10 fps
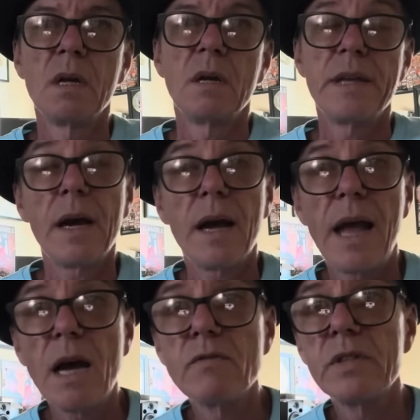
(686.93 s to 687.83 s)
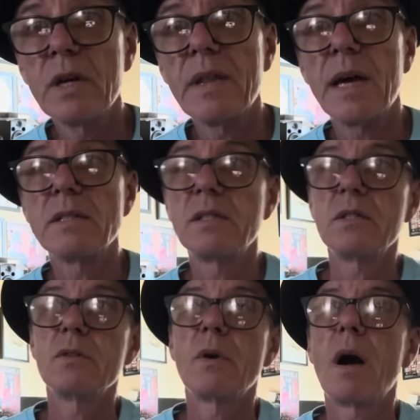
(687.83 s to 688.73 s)
Yeah, I have done that
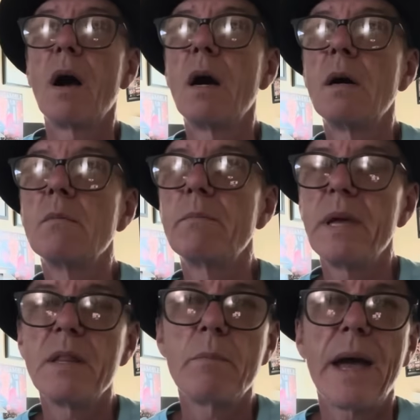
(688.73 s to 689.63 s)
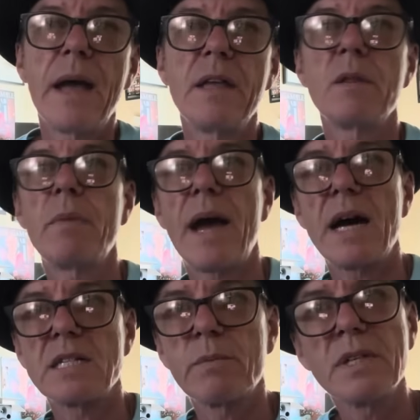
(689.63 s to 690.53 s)
too, in the
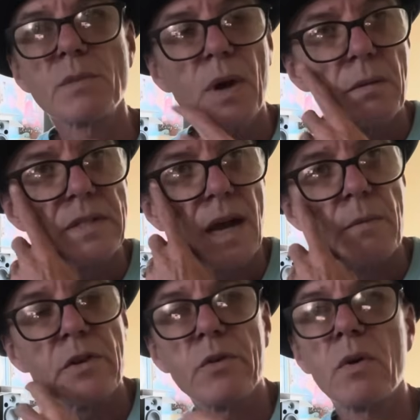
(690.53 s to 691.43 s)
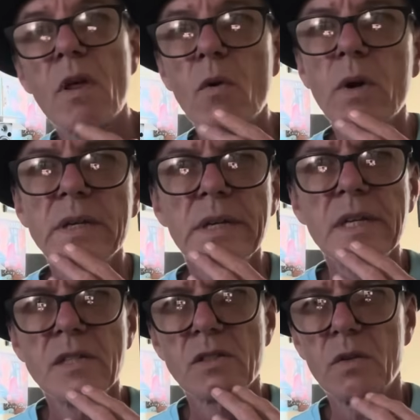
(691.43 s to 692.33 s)
past, but it's probably time to do another one.
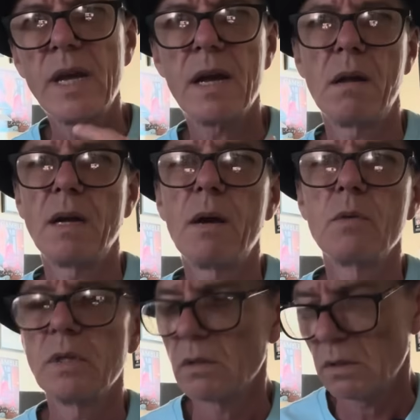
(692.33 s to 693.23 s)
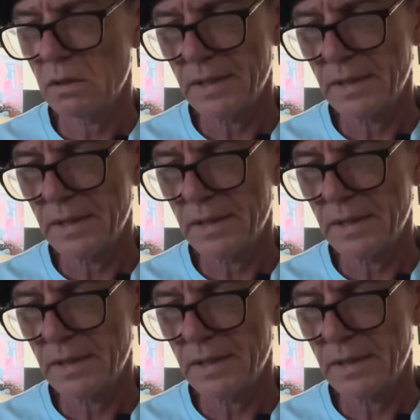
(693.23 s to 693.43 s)
So yeah, I will.